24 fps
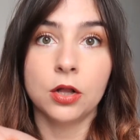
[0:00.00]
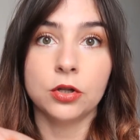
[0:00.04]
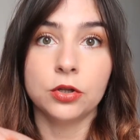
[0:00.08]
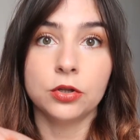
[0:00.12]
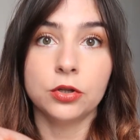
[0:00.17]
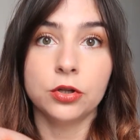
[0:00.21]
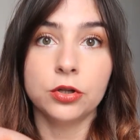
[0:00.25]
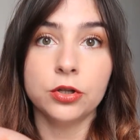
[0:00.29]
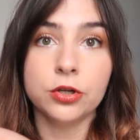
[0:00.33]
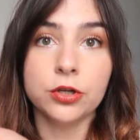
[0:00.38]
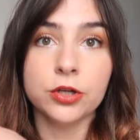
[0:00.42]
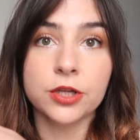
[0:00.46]

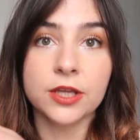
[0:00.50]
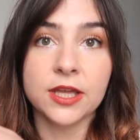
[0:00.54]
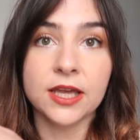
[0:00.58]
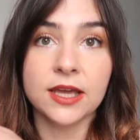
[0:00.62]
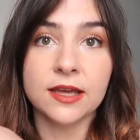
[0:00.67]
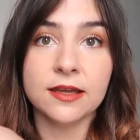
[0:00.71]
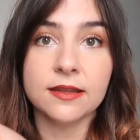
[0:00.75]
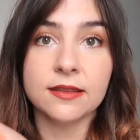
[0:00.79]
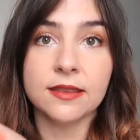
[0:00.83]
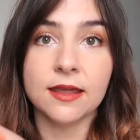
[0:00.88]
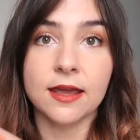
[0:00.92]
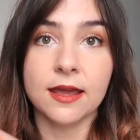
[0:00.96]
Look
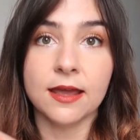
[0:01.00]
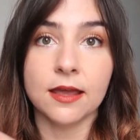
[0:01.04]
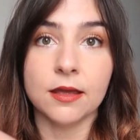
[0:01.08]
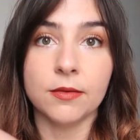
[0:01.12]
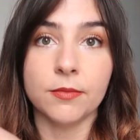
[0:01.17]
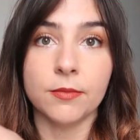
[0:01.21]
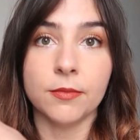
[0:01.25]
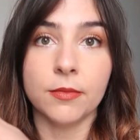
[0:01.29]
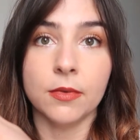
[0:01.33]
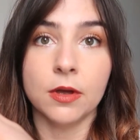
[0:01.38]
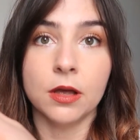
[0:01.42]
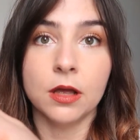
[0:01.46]
at
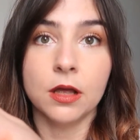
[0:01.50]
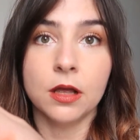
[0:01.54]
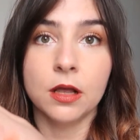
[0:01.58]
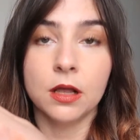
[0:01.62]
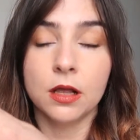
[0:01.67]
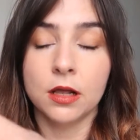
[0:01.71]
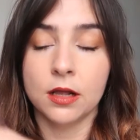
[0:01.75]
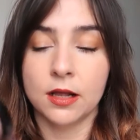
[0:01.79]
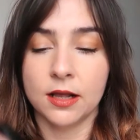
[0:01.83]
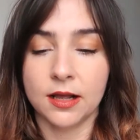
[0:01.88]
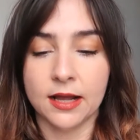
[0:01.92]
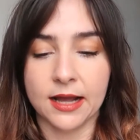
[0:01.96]
them.
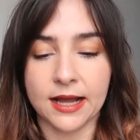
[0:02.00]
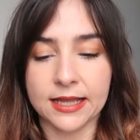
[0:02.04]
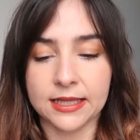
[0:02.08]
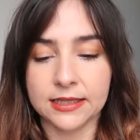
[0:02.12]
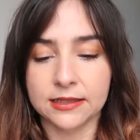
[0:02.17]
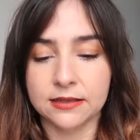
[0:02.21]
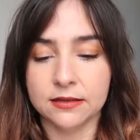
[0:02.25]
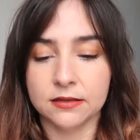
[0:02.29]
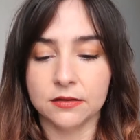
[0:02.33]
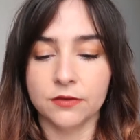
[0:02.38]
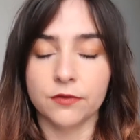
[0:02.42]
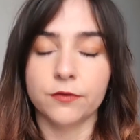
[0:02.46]

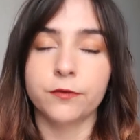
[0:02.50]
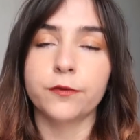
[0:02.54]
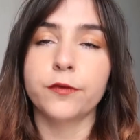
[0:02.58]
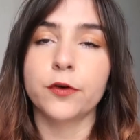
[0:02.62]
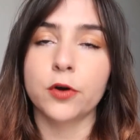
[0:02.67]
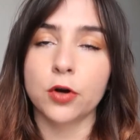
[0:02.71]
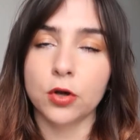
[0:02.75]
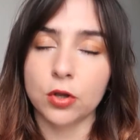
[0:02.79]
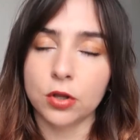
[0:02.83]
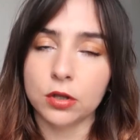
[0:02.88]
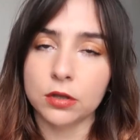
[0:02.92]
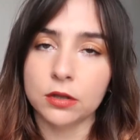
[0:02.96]
And
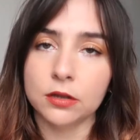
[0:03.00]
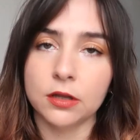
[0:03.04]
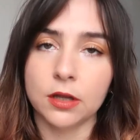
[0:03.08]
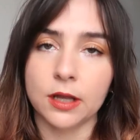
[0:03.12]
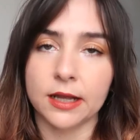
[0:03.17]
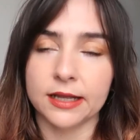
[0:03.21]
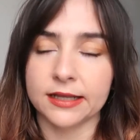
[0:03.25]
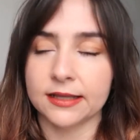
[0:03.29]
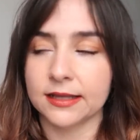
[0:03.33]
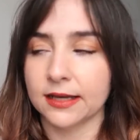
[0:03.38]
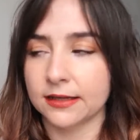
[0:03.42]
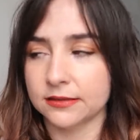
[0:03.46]
for all,
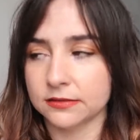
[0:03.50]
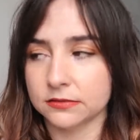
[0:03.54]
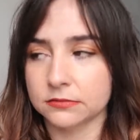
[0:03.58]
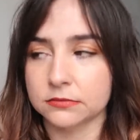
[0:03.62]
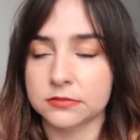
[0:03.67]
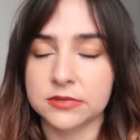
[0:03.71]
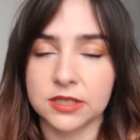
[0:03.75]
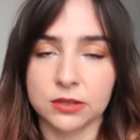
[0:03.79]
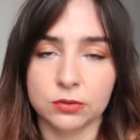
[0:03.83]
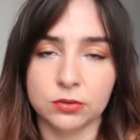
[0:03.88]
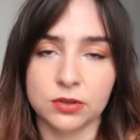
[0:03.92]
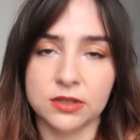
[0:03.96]
I can't
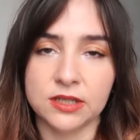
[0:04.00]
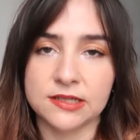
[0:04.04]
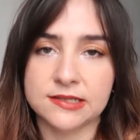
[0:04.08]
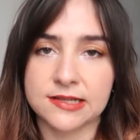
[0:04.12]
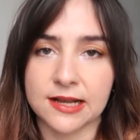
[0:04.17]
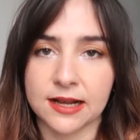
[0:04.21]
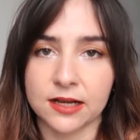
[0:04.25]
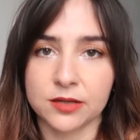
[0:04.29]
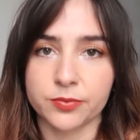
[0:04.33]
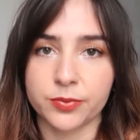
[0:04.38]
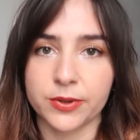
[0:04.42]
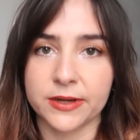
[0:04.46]
tell you the
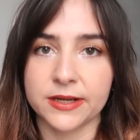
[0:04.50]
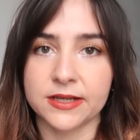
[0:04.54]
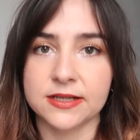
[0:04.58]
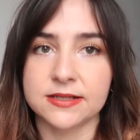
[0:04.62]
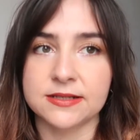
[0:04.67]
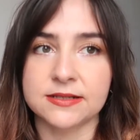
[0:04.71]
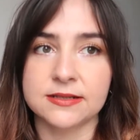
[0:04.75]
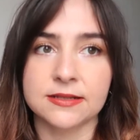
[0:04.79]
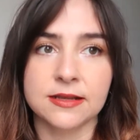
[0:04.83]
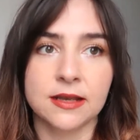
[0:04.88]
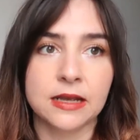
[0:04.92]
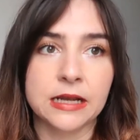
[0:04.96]
exact
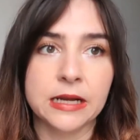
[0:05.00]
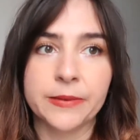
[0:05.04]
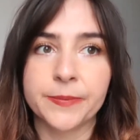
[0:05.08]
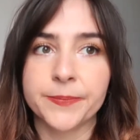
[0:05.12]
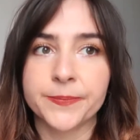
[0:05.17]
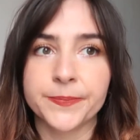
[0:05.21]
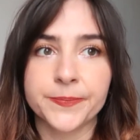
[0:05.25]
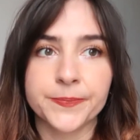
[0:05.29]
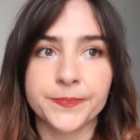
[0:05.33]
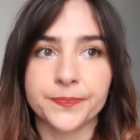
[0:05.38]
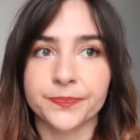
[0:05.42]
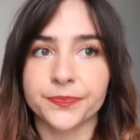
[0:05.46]
price,
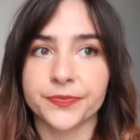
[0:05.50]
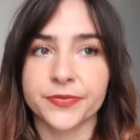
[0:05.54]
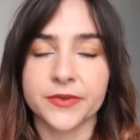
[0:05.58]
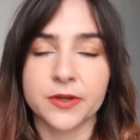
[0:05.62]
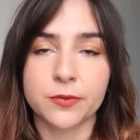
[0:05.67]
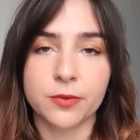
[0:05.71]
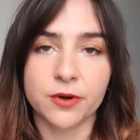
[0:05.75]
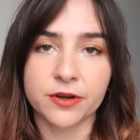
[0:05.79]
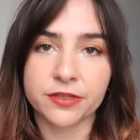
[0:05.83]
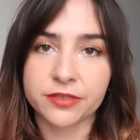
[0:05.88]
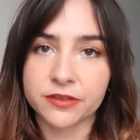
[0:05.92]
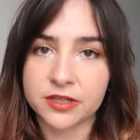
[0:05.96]
they
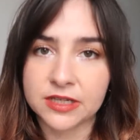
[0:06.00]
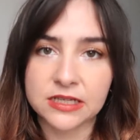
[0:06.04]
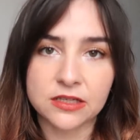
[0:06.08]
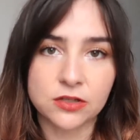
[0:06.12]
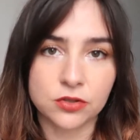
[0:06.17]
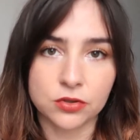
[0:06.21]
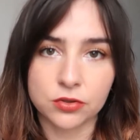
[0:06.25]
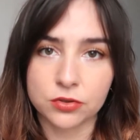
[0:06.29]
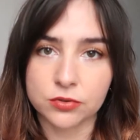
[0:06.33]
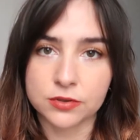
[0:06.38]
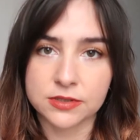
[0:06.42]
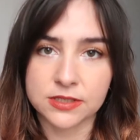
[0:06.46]
were
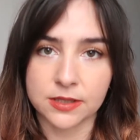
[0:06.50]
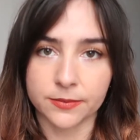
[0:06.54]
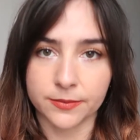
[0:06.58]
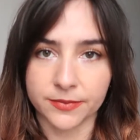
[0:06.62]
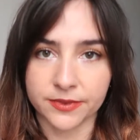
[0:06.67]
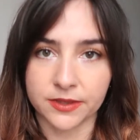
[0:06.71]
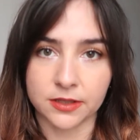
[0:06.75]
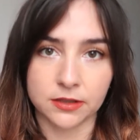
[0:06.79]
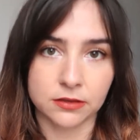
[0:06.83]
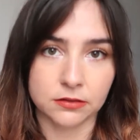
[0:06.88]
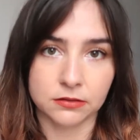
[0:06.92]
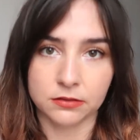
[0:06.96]
€3
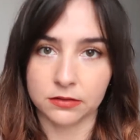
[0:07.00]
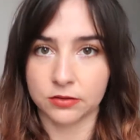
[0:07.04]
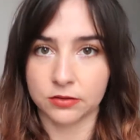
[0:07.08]
something,